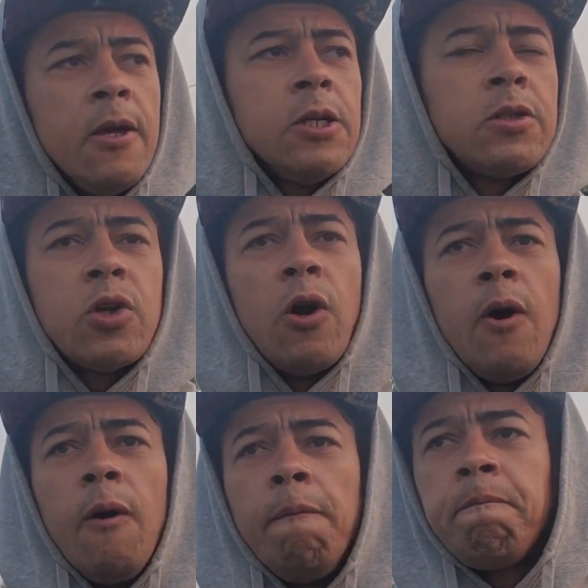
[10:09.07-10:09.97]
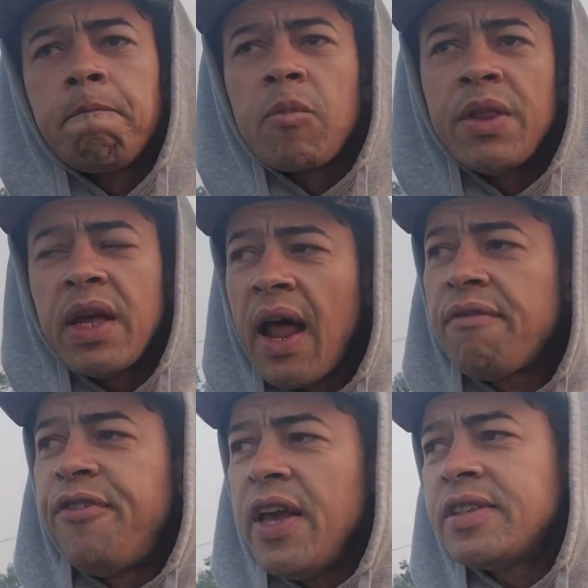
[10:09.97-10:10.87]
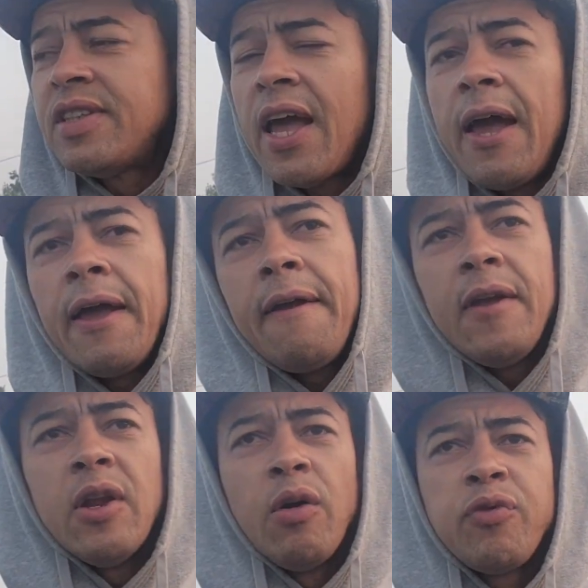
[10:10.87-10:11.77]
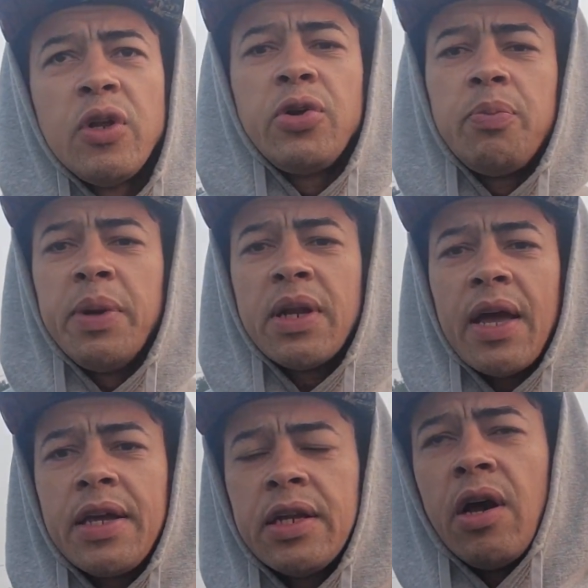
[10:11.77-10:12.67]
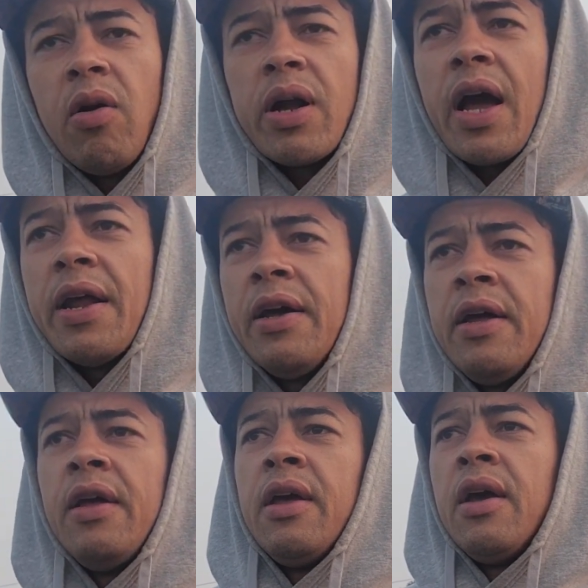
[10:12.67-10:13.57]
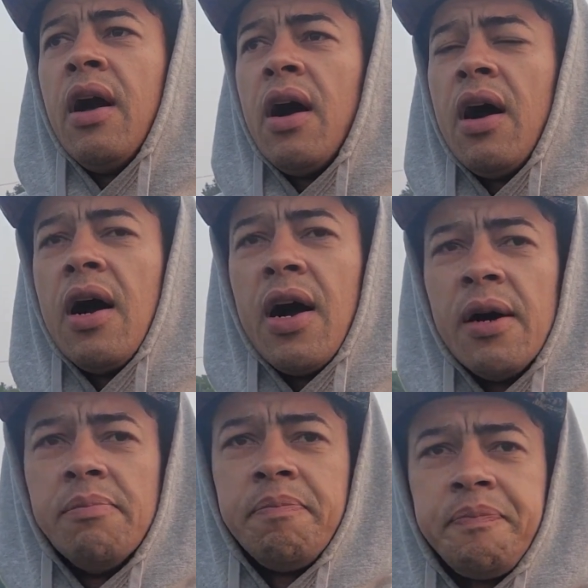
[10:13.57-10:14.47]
So then I face that, for a little bit, like, I gotta, um,